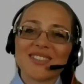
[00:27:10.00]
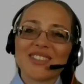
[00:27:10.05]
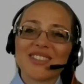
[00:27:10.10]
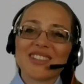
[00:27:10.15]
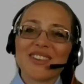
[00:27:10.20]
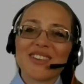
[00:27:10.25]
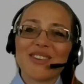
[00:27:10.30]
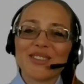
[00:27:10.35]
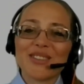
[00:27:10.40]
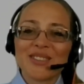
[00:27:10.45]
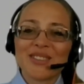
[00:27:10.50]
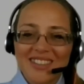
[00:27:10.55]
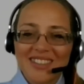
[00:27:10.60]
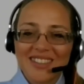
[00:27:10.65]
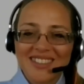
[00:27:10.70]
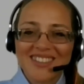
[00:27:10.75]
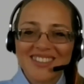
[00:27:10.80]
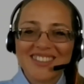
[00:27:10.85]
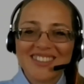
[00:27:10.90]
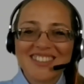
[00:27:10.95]
will go yes, to the
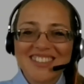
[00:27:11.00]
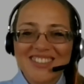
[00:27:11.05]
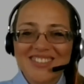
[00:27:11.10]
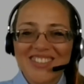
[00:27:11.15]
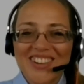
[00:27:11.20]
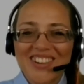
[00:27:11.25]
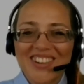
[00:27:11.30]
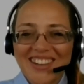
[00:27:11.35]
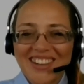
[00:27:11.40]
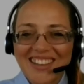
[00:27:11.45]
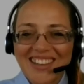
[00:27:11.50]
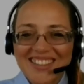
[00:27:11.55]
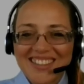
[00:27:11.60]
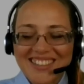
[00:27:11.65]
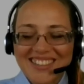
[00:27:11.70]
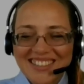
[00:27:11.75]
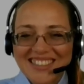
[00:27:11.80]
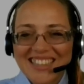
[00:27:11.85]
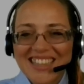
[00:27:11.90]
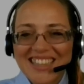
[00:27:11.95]
non-smokers.